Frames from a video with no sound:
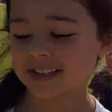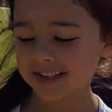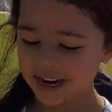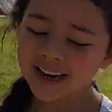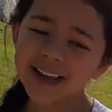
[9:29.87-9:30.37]

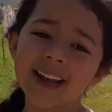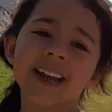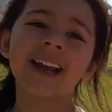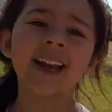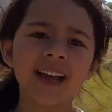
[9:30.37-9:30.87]
exciting
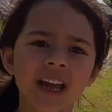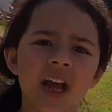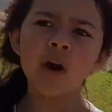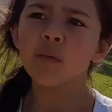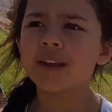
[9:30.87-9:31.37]

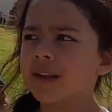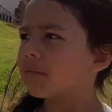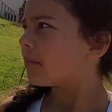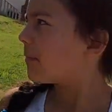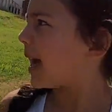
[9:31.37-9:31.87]

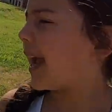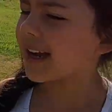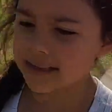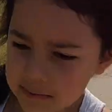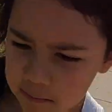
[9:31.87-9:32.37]
and
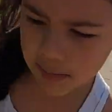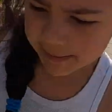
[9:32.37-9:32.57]
now we